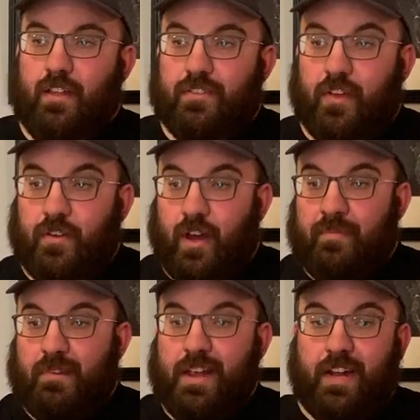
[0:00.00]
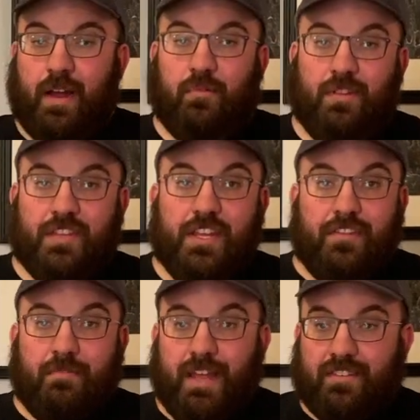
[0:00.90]
The other upgrade I will need
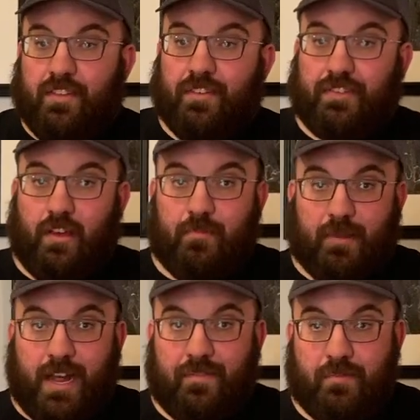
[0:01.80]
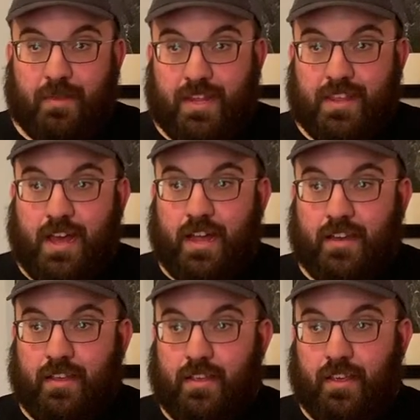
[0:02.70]
to make to this gun but haven't made
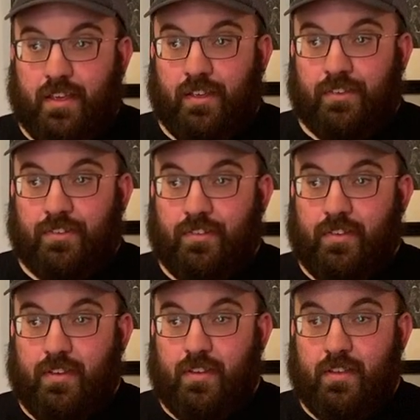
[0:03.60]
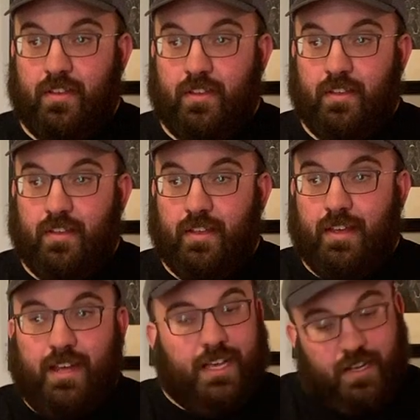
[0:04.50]
yet is
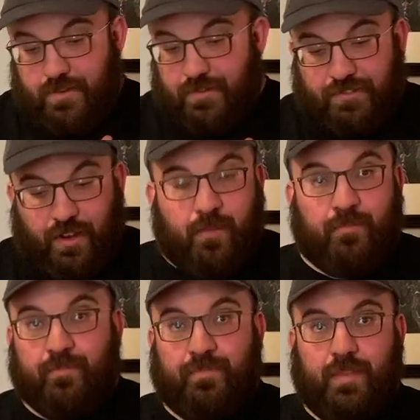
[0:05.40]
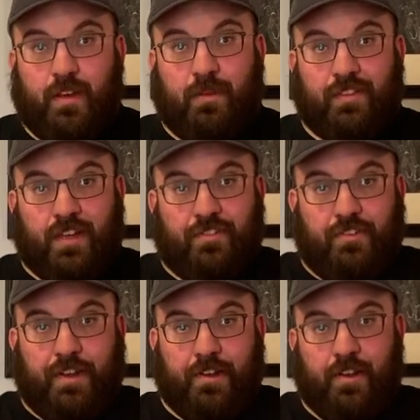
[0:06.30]
I'm going to do something about that
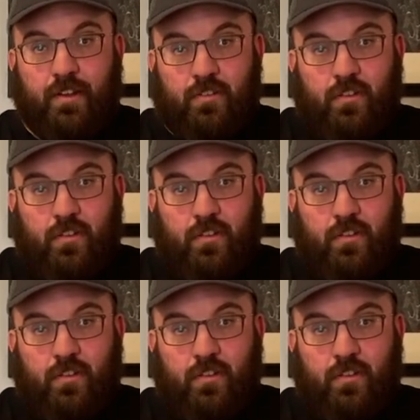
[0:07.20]
trigger.